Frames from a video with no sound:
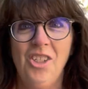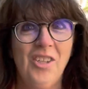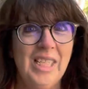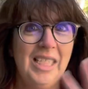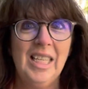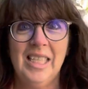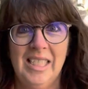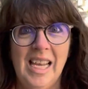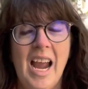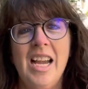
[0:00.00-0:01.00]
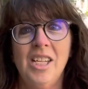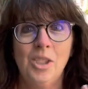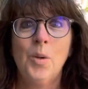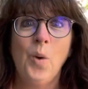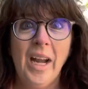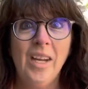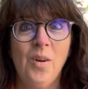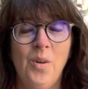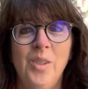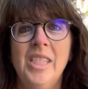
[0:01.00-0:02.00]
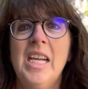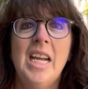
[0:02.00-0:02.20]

You can see the sign is quite old.